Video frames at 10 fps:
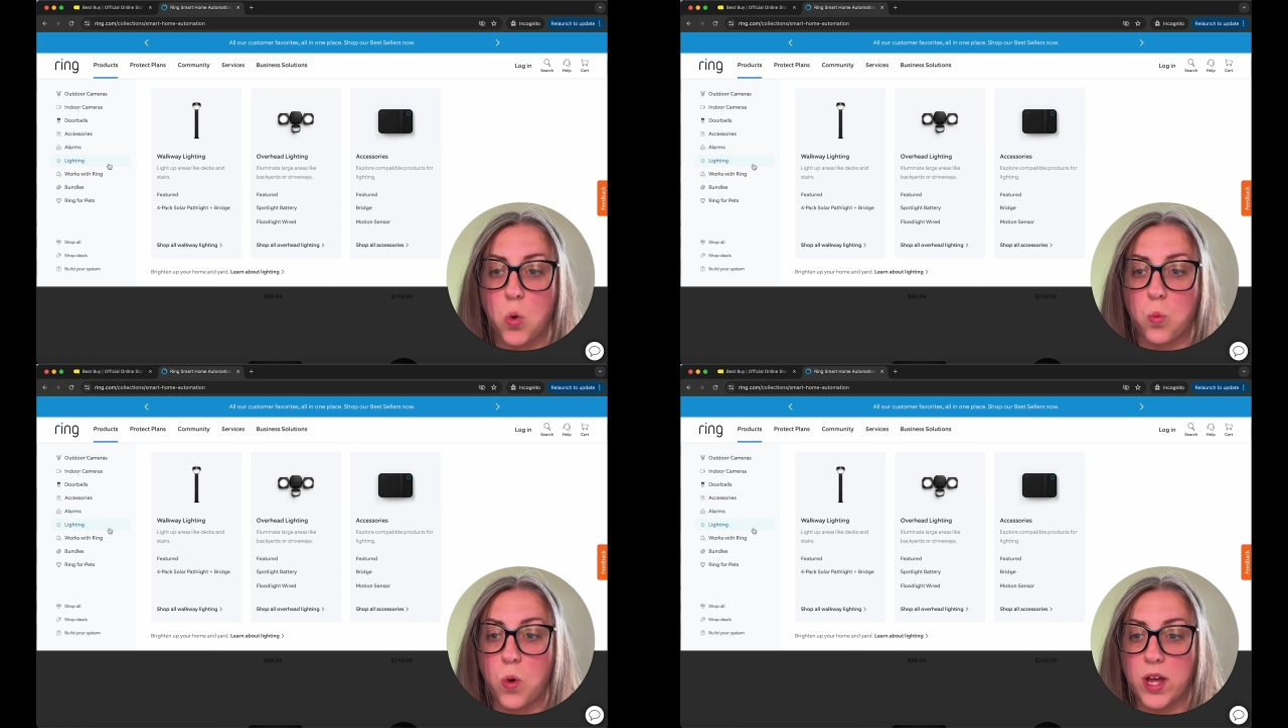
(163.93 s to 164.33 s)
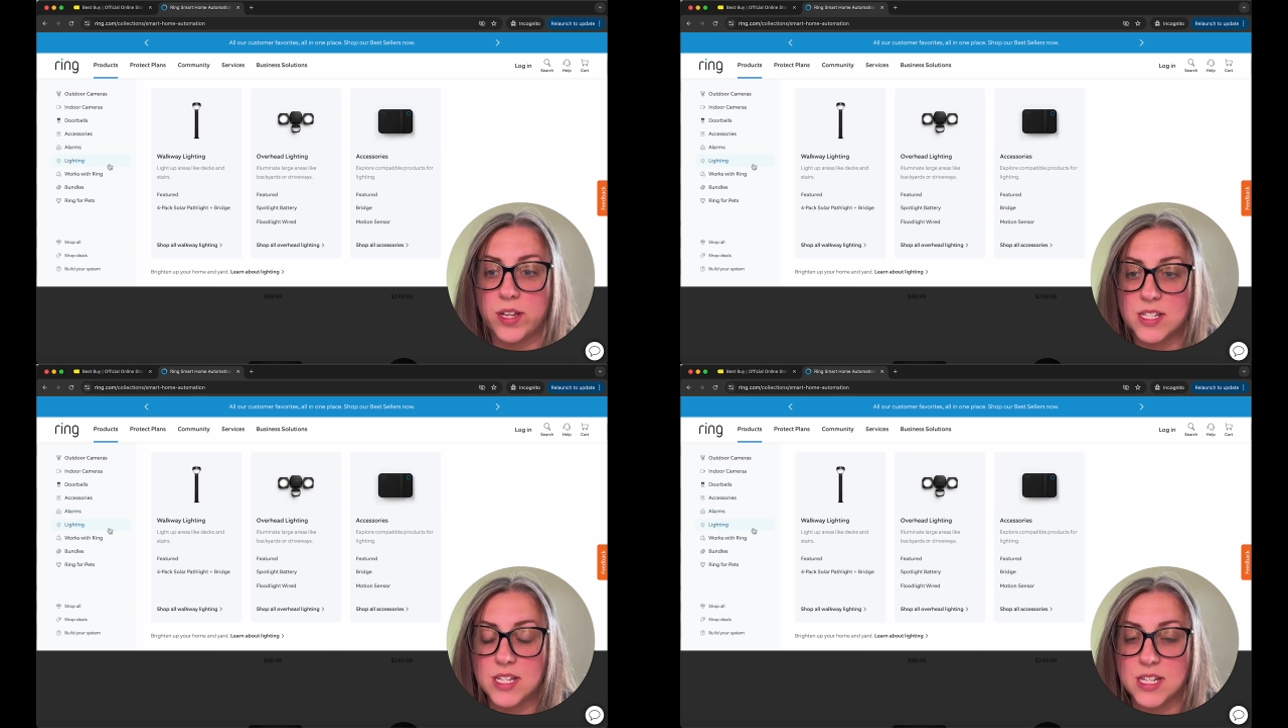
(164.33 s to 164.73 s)

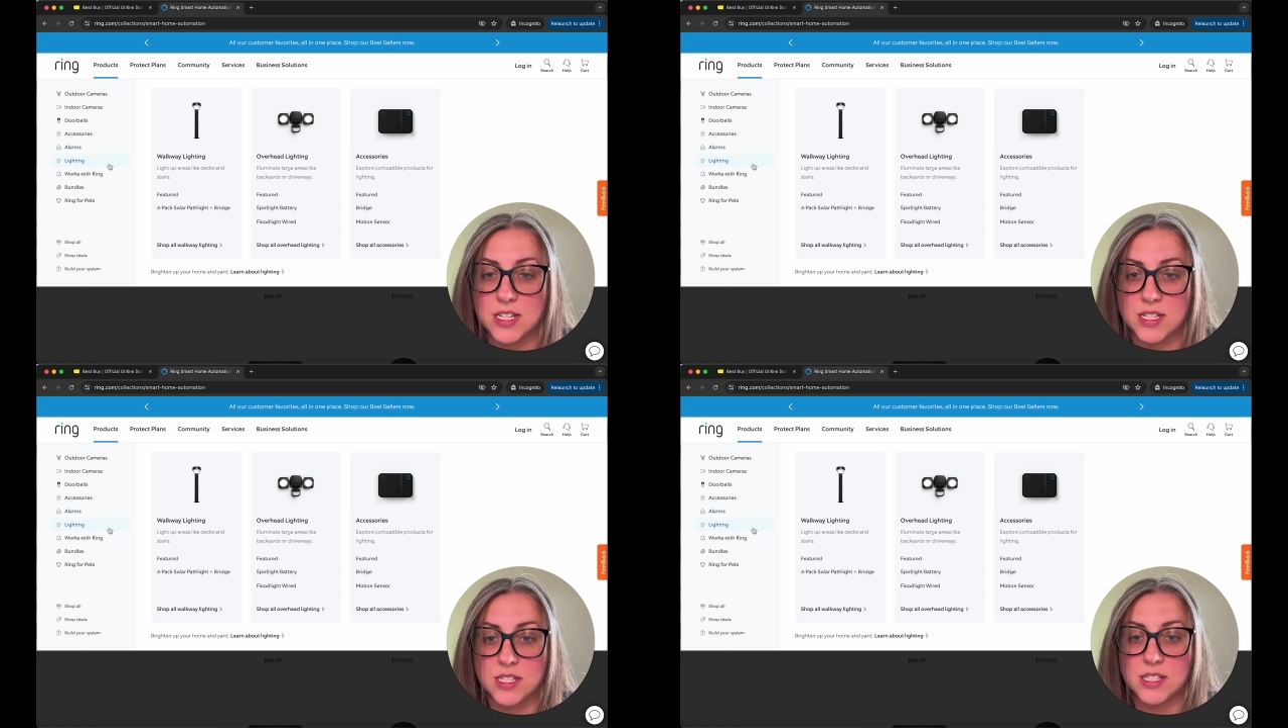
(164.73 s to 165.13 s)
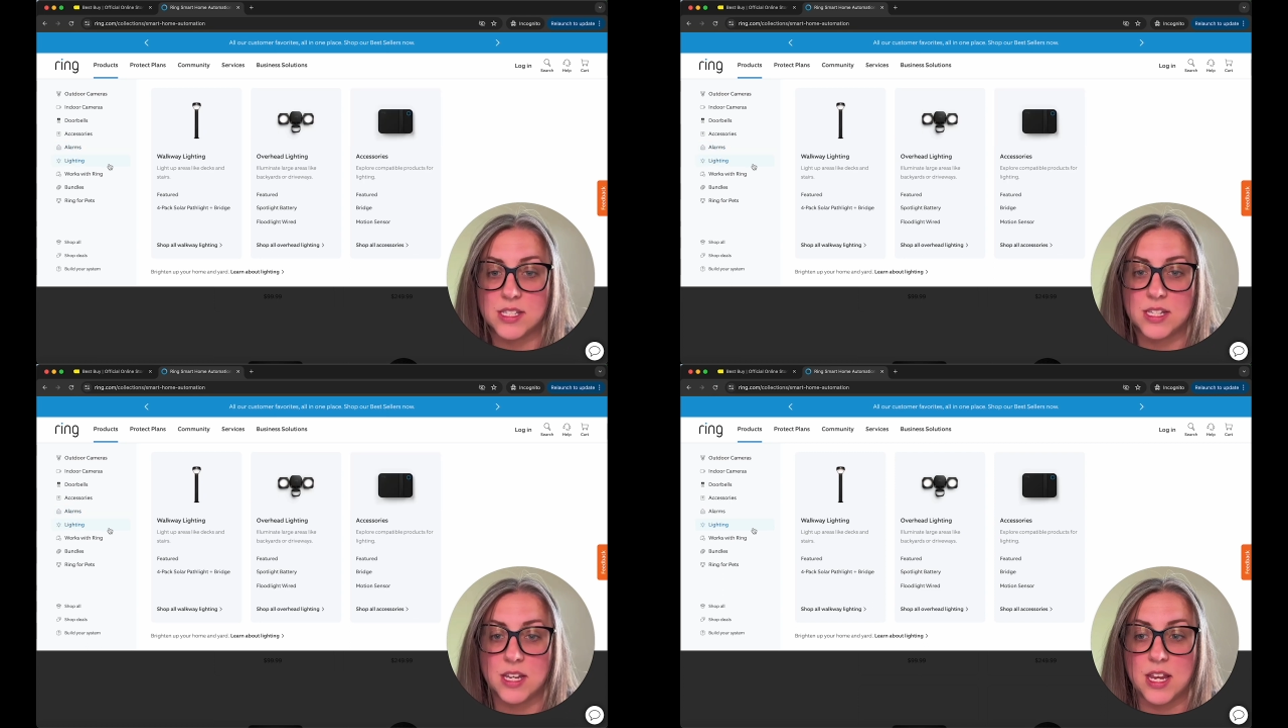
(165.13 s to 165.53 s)
what
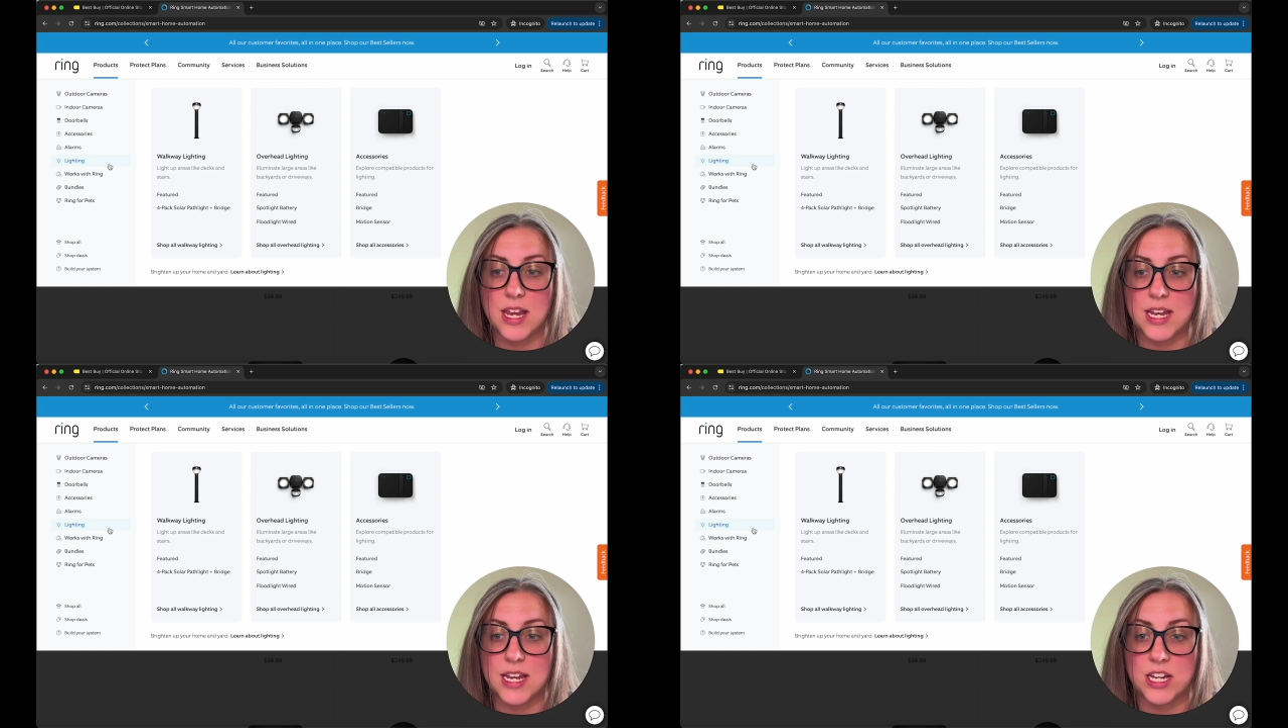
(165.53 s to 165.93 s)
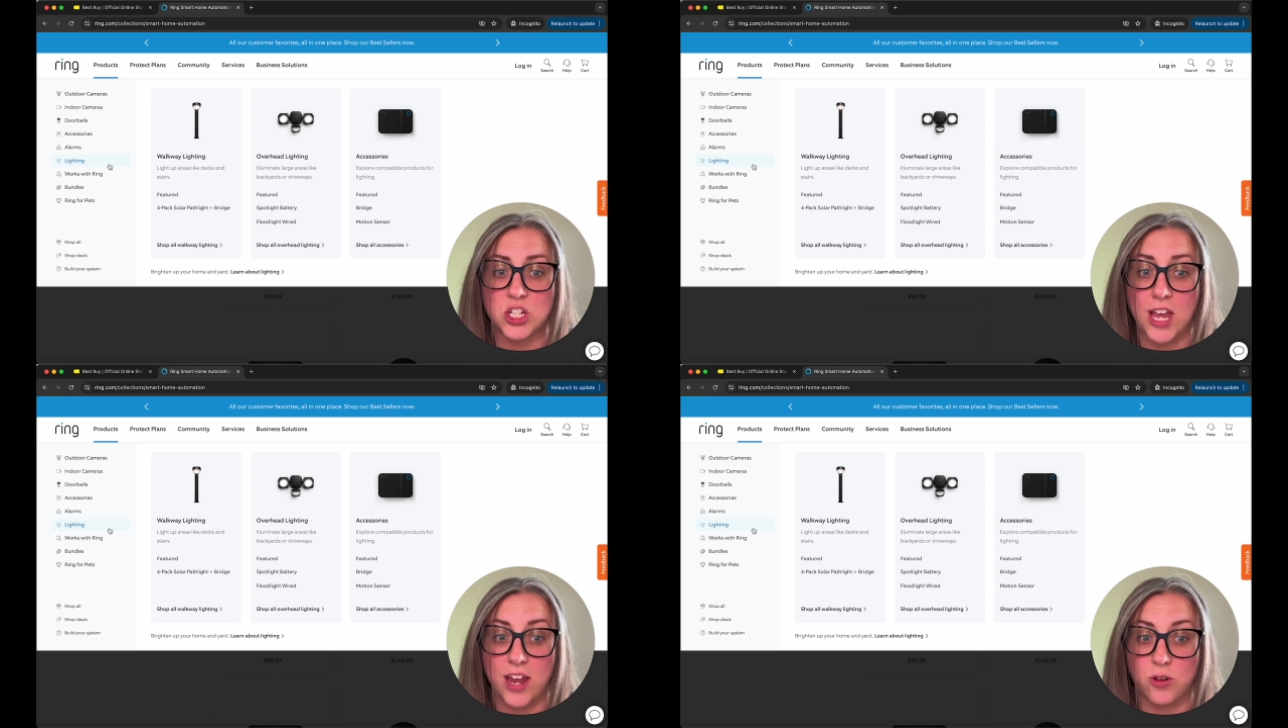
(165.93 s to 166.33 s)
is in each
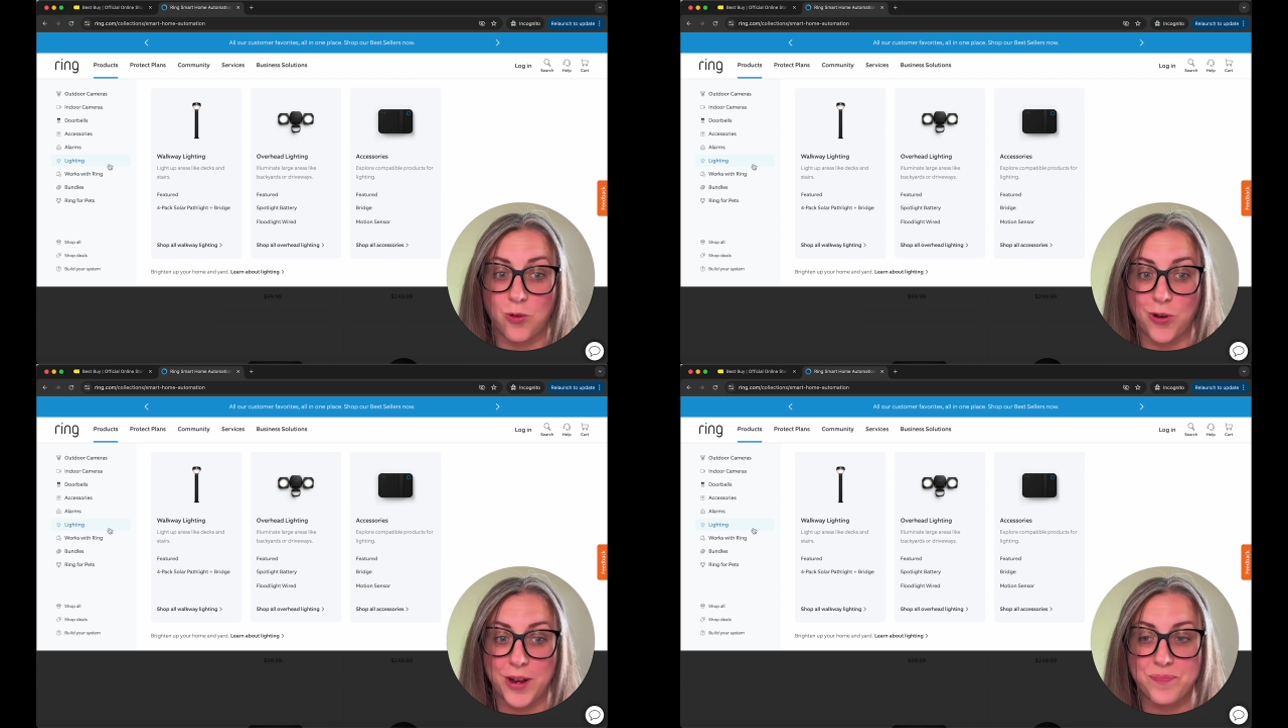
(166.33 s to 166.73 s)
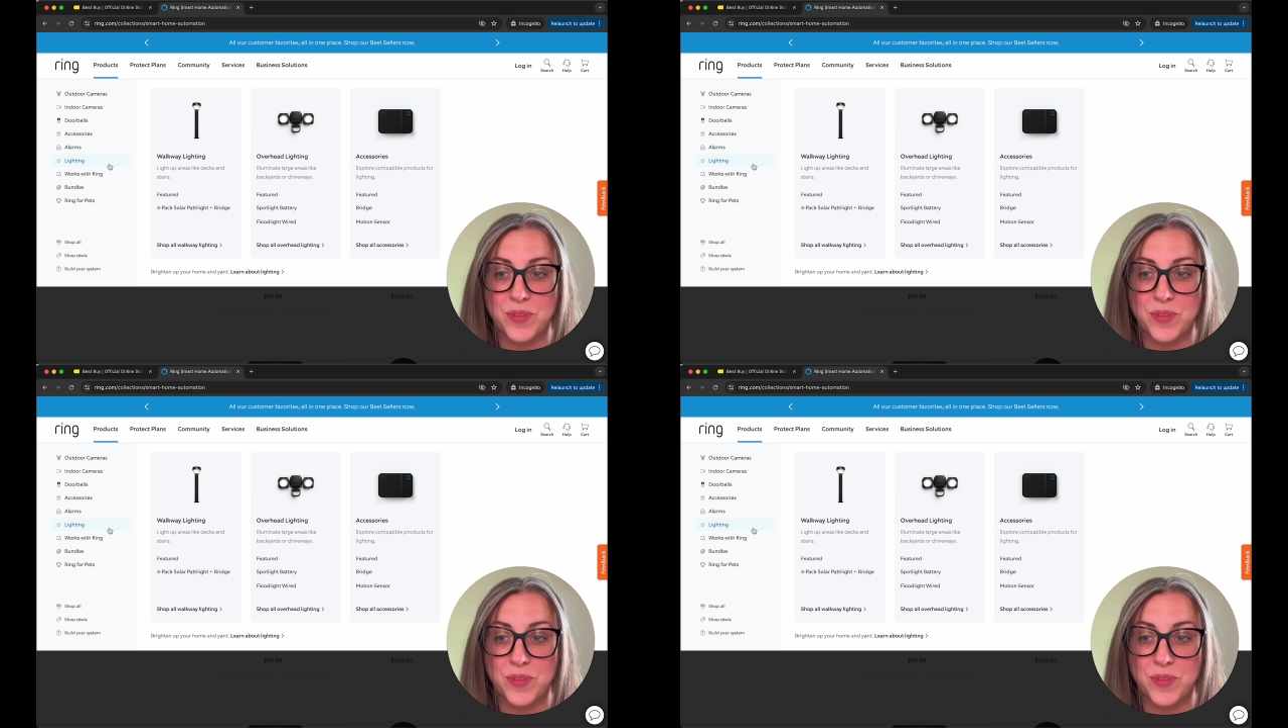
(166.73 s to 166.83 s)
category.